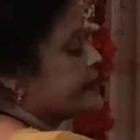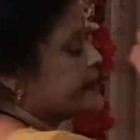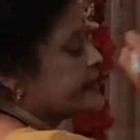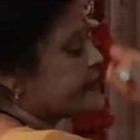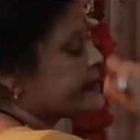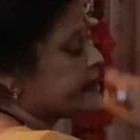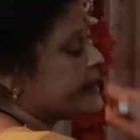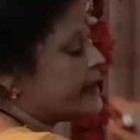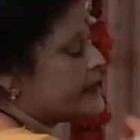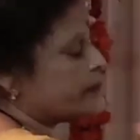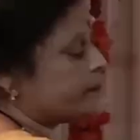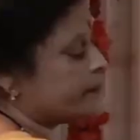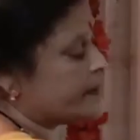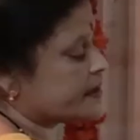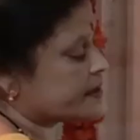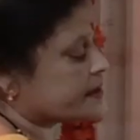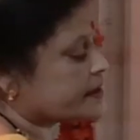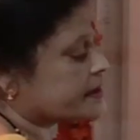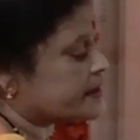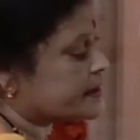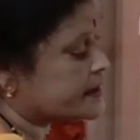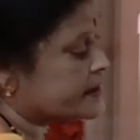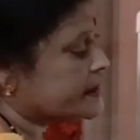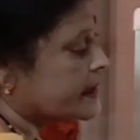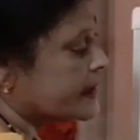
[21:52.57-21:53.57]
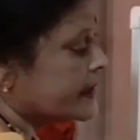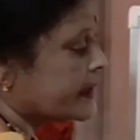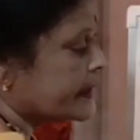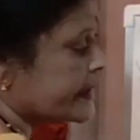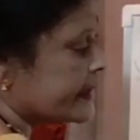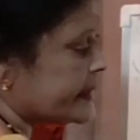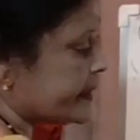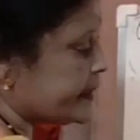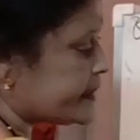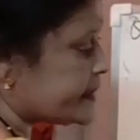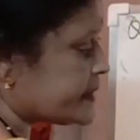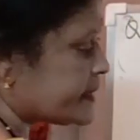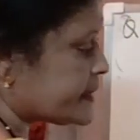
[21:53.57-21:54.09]
and trial method.
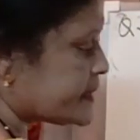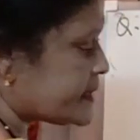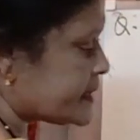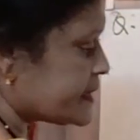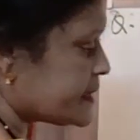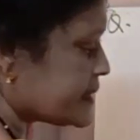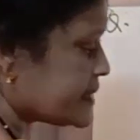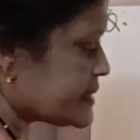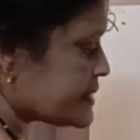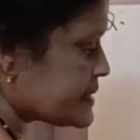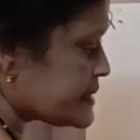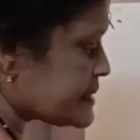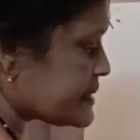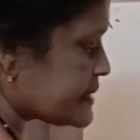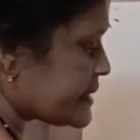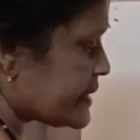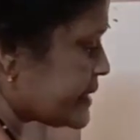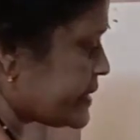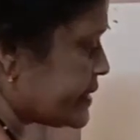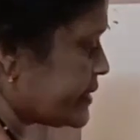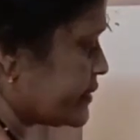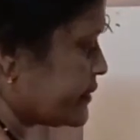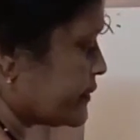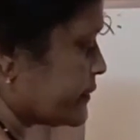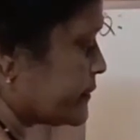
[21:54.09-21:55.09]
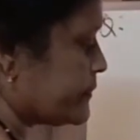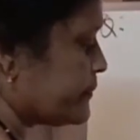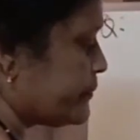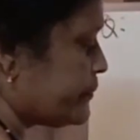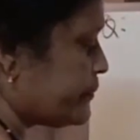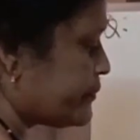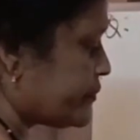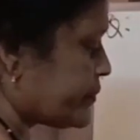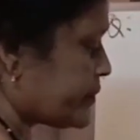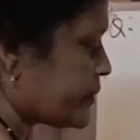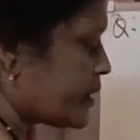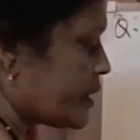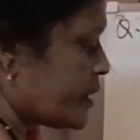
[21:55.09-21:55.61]
It is here.
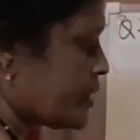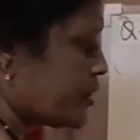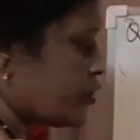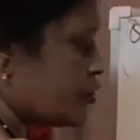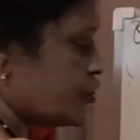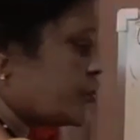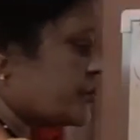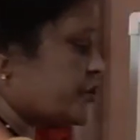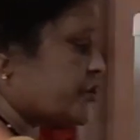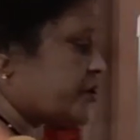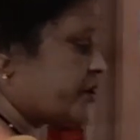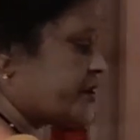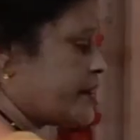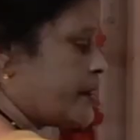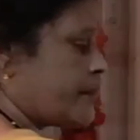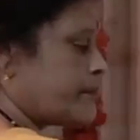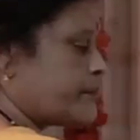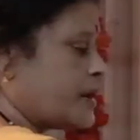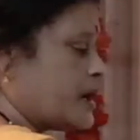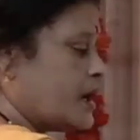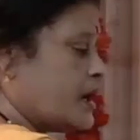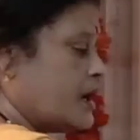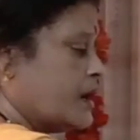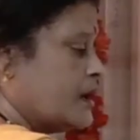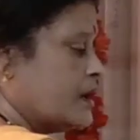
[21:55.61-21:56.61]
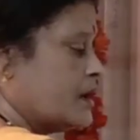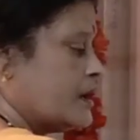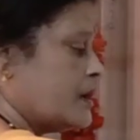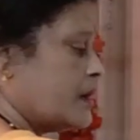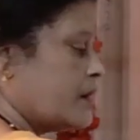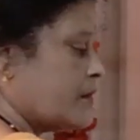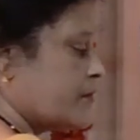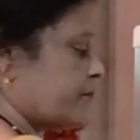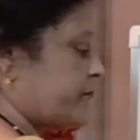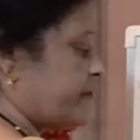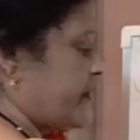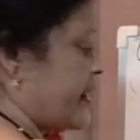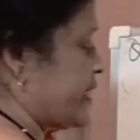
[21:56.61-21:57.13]
Question number
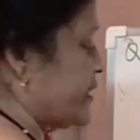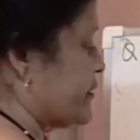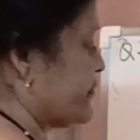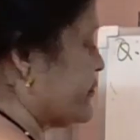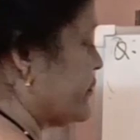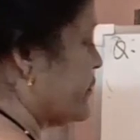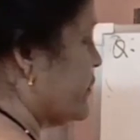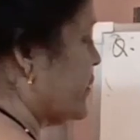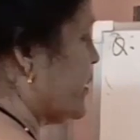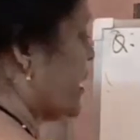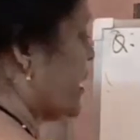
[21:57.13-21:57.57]
5.